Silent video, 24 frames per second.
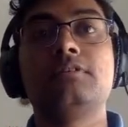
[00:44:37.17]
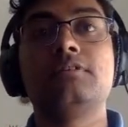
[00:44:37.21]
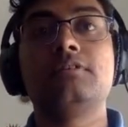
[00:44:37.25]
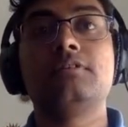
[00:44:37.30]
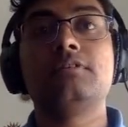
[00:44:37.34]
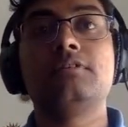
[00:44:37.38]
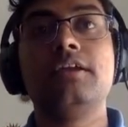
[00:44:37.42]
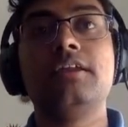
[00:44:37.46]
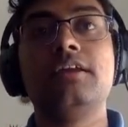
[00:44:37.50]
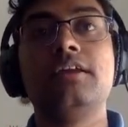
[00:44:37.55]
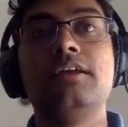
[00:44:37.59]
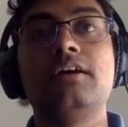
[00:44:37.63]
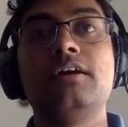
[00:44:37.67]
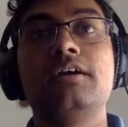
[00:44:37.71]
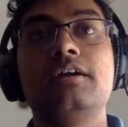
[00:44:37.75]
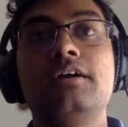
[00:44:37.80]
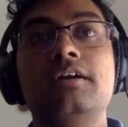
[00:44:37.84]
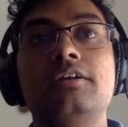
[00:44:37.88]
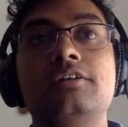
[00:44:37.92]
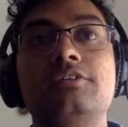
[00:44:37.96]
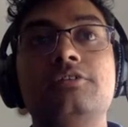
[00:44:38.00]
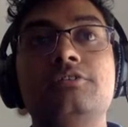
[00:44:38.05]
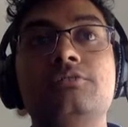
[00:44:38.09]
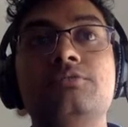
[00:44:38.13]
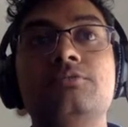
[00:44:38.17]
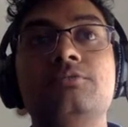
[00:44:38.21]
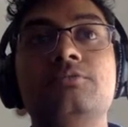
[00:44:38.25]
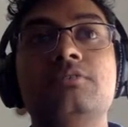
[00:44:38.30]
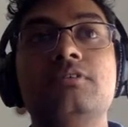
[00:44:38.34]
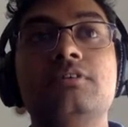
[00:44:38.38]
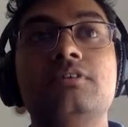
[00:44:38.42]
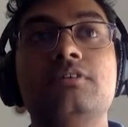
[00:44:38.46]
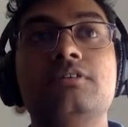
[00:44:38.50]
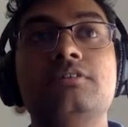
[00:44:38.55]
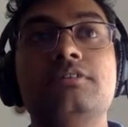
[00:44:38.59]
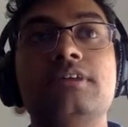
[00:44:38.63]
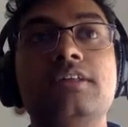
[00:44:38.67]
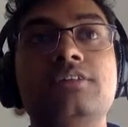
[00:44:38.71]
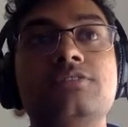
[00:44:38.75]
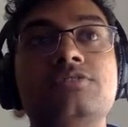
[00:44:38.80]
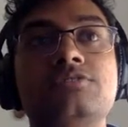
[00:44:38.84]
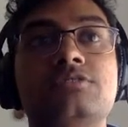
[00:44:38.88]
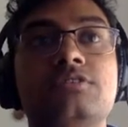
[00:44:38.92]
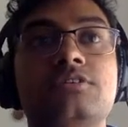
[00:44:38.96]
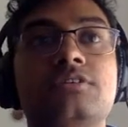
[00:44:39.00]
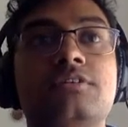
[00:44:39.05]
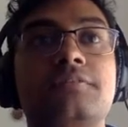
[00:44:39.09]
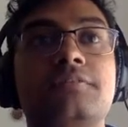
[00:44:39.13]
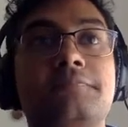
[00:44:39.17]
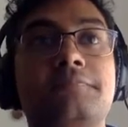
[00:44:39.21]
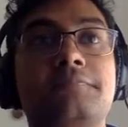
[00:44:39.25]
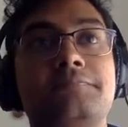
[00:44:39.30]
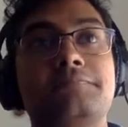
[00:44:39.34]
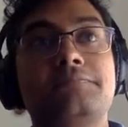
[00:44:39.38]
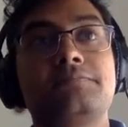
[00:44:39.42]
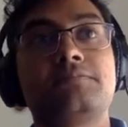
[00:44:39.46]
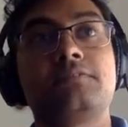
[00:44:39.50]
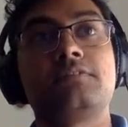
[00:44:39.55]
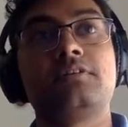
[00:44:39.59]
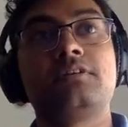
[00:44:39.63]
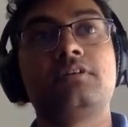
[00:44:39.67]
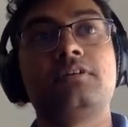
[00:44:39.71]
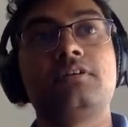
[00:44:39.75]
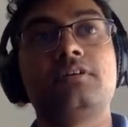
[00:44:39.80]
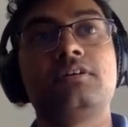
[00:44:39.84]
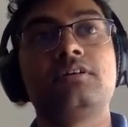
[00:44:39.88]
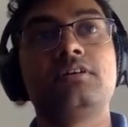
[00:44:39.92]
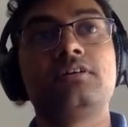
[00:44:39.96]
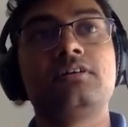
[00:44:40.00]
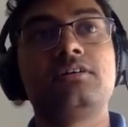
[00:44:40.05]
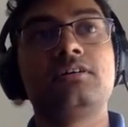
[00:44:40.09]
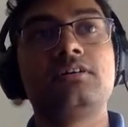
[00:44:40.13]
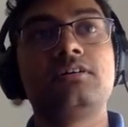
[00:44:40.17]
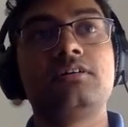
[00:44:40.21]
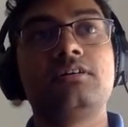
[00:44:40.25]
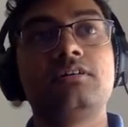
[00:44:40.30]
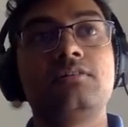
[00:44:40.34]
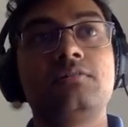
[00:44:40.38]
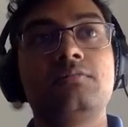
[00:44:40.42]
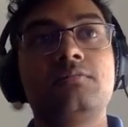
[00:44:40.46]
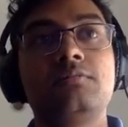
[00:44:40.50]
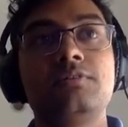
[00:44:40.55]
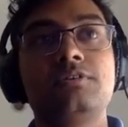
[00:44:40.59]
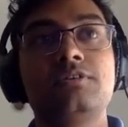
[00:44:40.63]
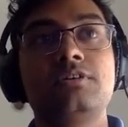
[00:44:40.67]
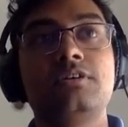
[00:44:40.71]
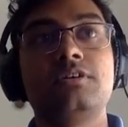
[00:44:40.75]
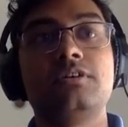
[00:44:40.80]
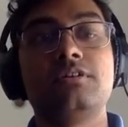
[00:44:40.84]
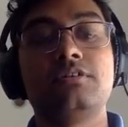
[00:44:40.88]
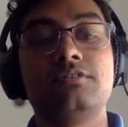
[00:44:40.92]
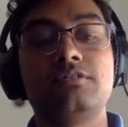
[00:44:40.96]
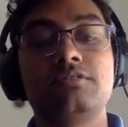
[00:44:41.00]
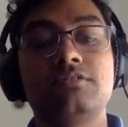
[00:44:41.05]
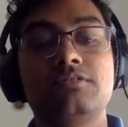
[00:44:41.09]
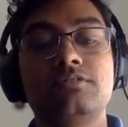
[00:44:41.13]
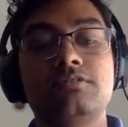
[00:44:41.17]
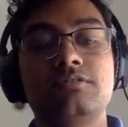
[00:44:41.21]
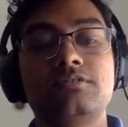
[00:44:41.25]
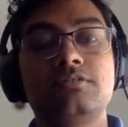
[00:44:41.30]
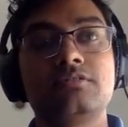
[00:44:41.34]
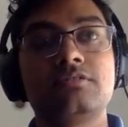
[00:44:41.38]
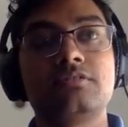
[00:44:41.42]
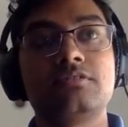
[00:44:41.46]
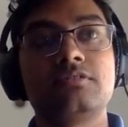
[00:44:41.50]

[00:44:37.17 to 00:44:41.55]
data into tensor, which is